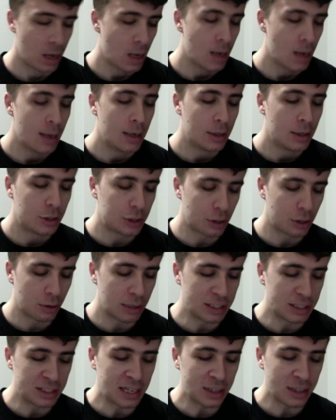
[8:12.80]
So
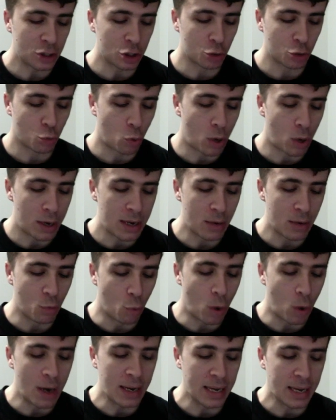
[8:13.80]
it's not just 1 and
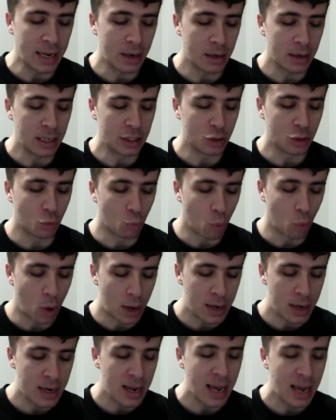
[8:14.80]
1 here, it's
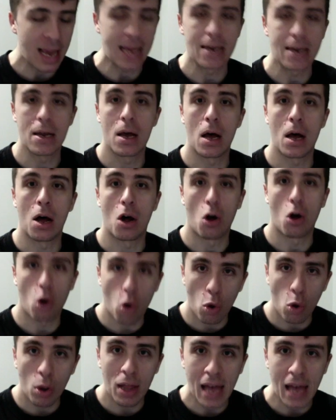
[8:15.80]
1 and a
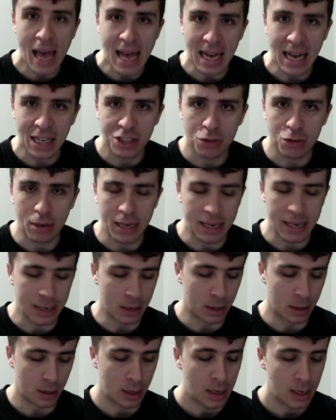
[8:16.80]
whole x right
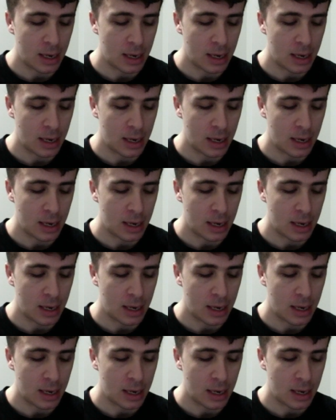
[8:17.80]
here.